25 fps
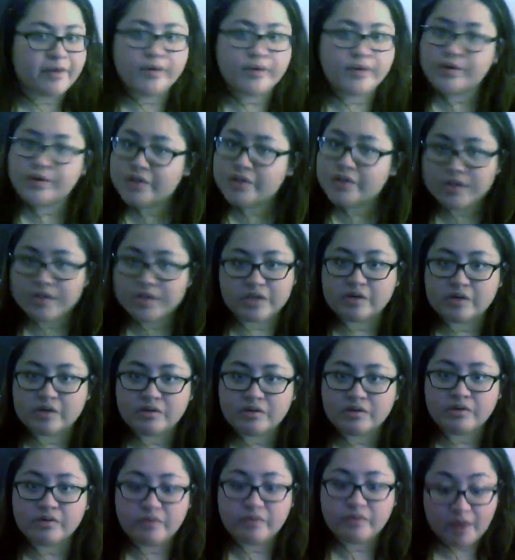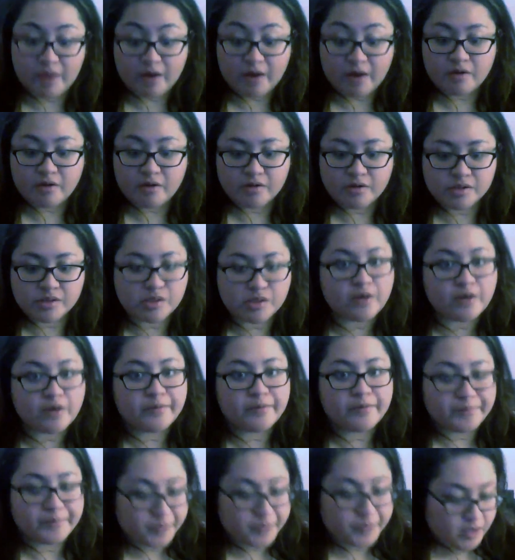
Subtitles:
cushion there, so